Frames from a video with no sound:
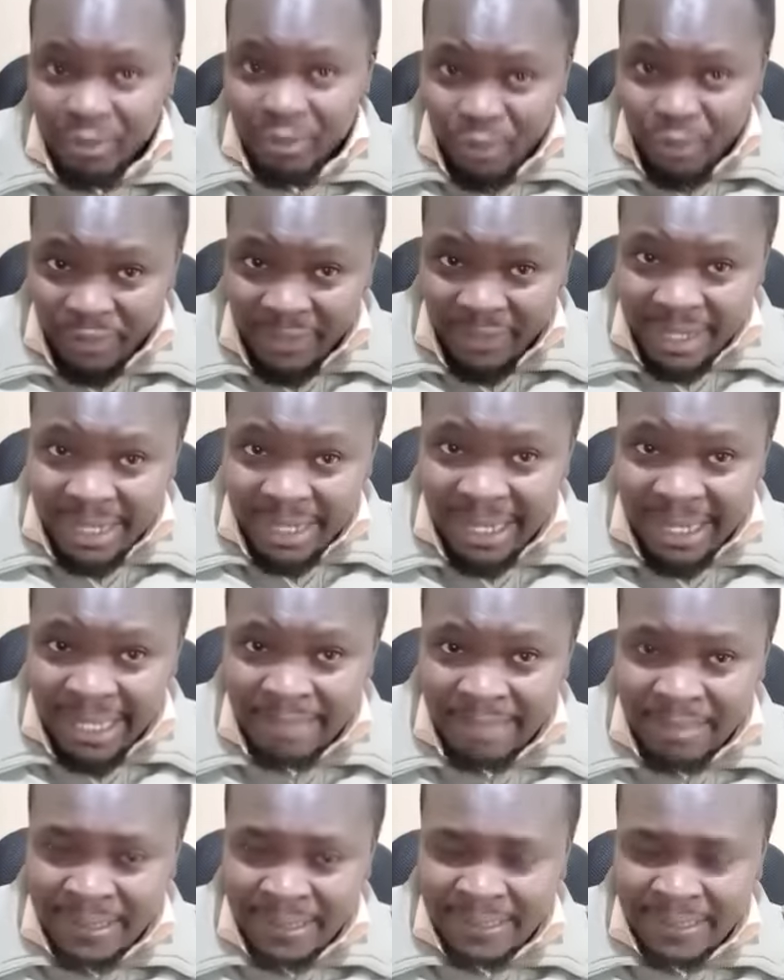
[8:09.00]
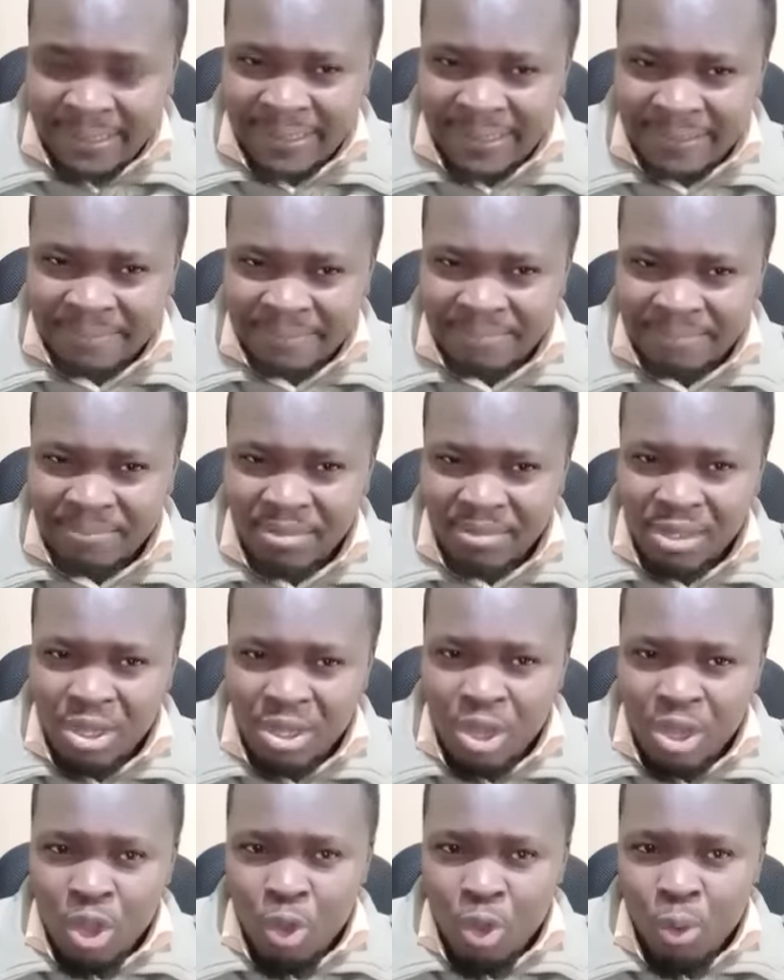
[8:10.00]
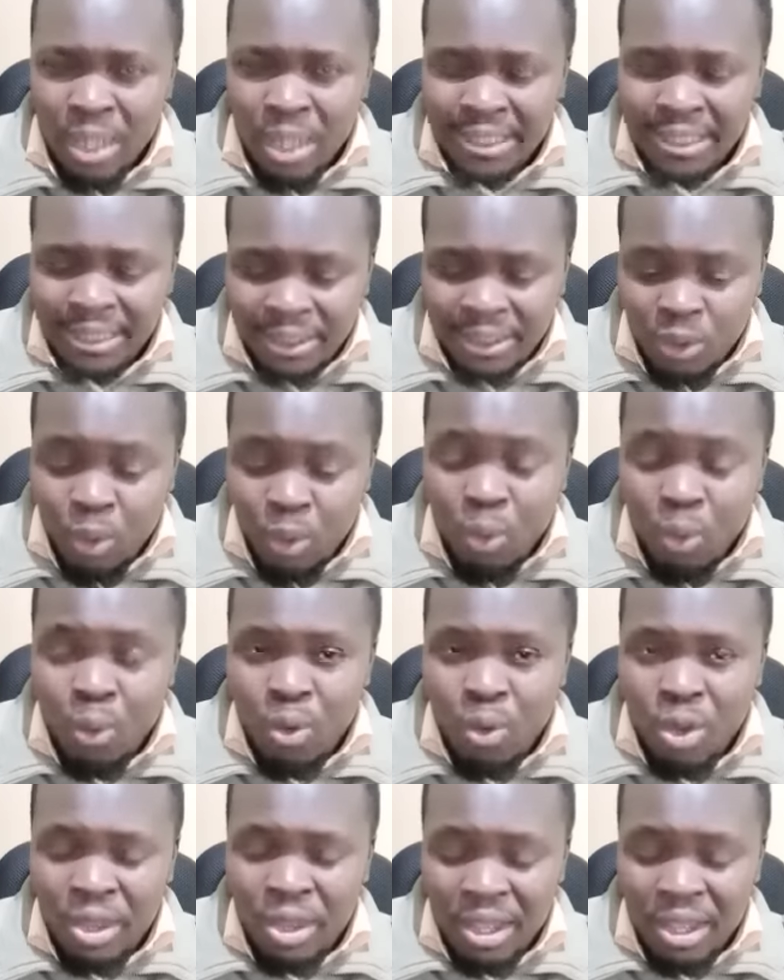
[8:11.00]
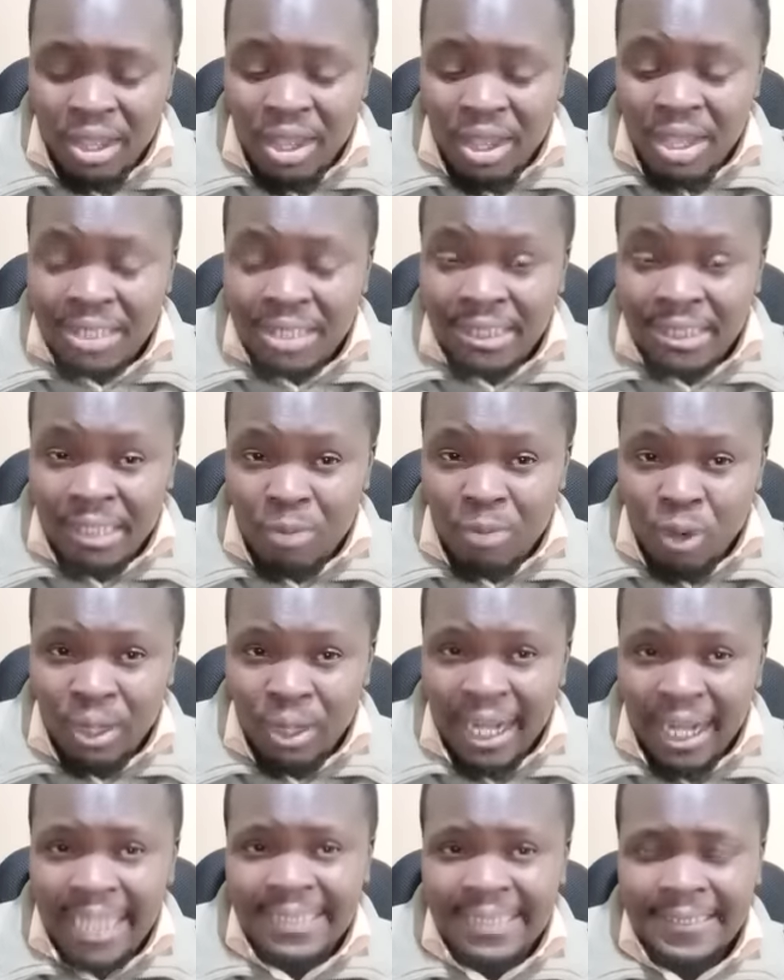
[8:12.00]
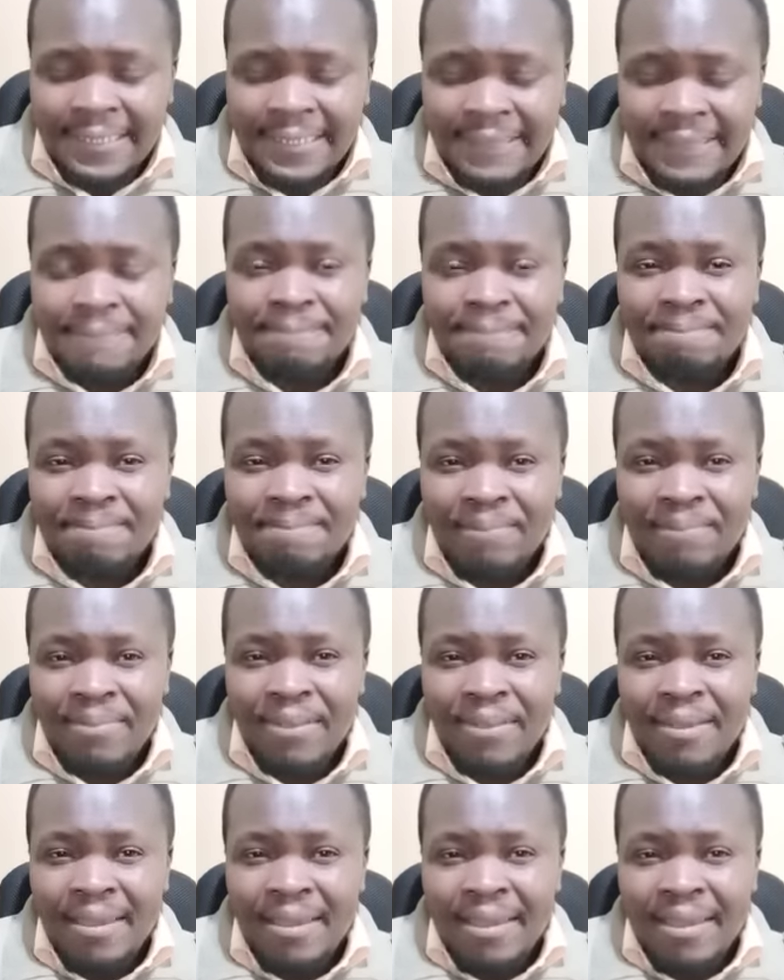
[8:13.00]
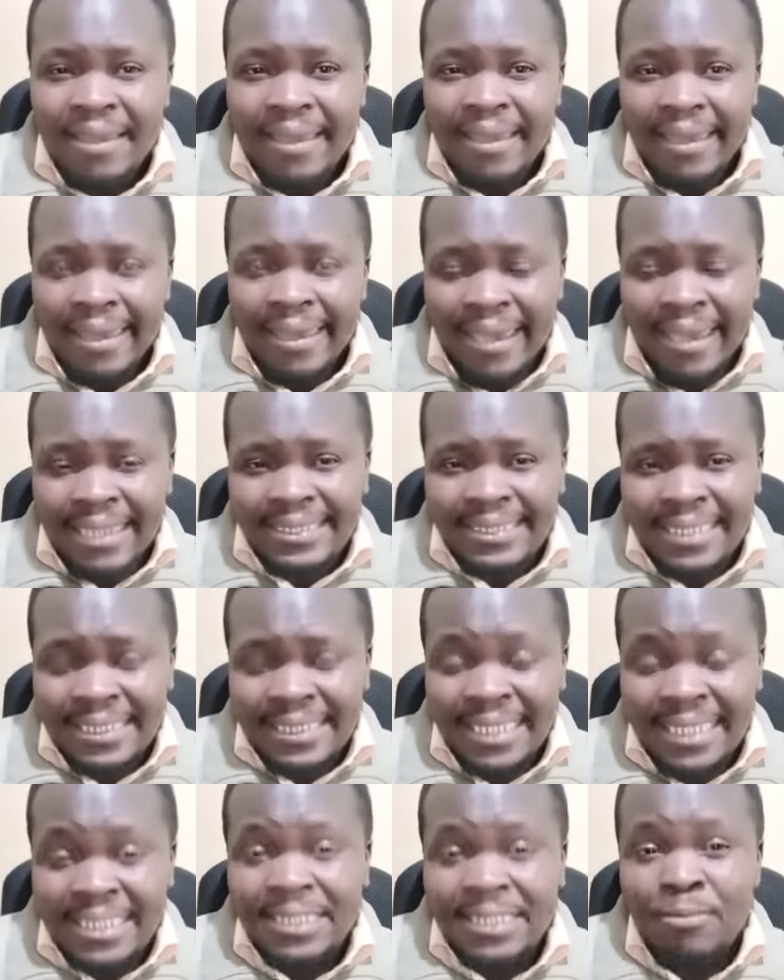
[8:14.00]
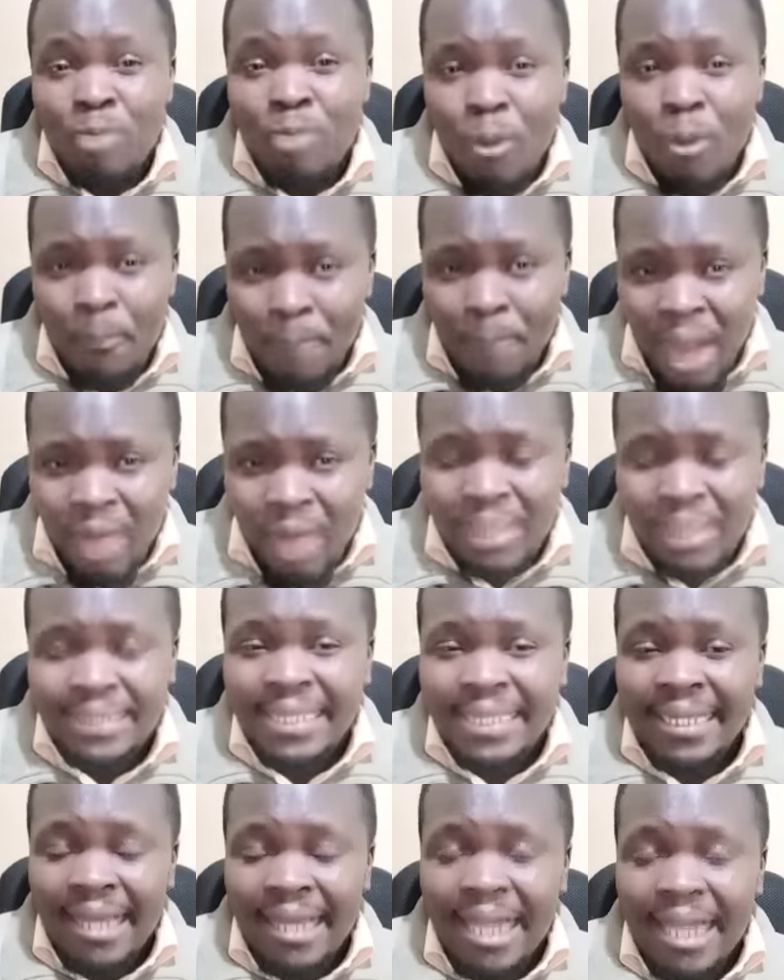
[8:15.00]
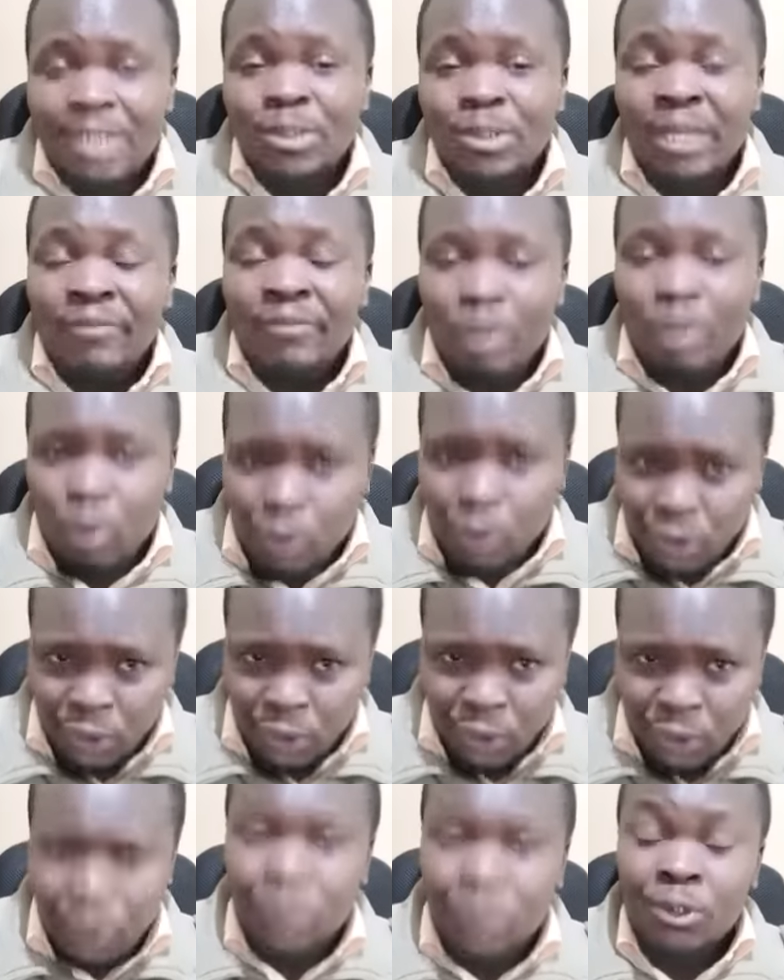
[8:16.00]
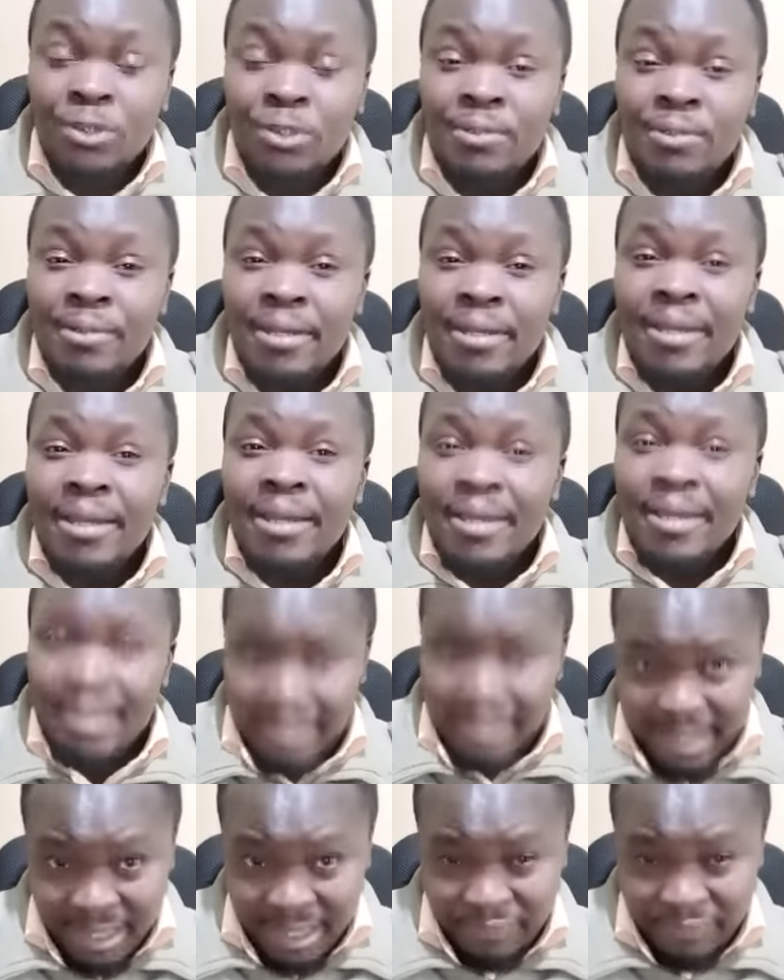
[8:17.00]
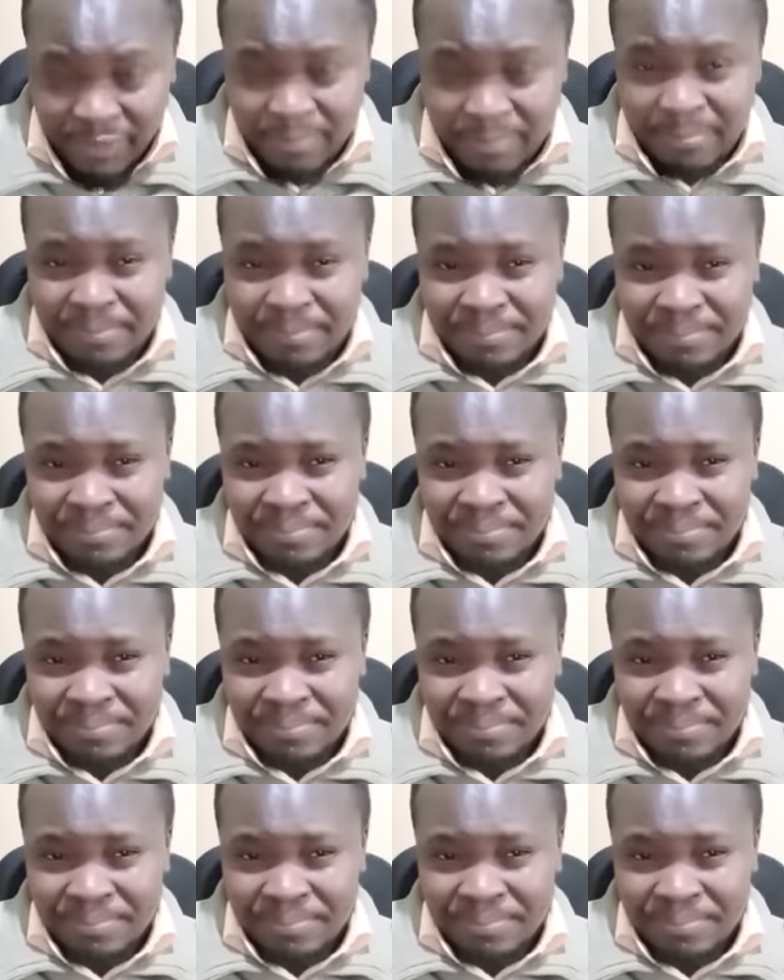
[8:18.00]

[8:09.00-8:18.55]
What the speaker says: within IEBC. What Chebukati exercised more powers than actually the Constitution gave him.